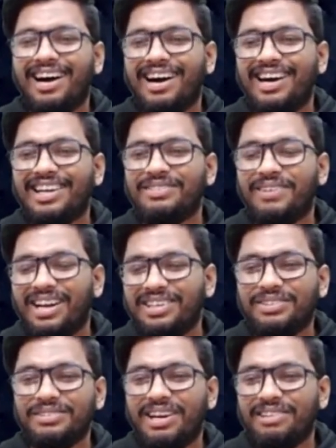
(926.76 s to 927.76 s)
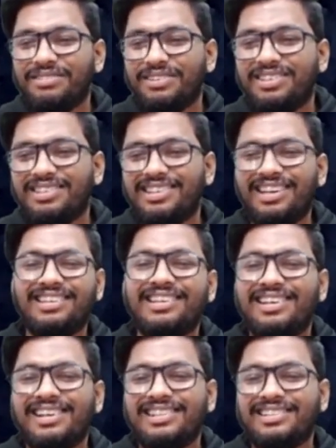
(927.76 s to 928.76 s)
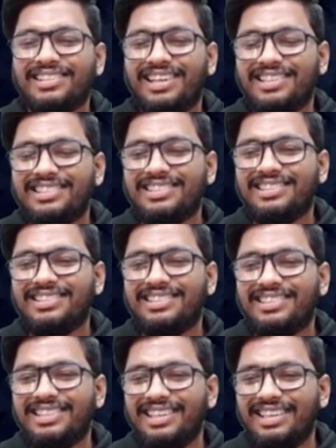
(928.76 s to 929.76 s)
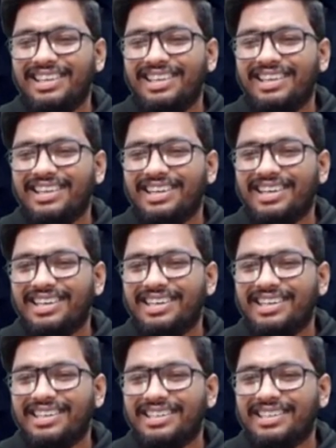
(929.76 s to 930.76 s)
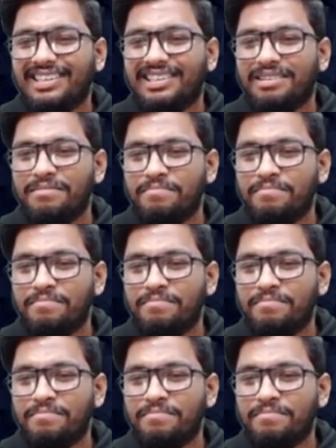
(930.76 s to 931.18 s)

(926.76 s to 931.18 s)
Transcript: Uh, twelve two twenty-four, right? So that's three uh,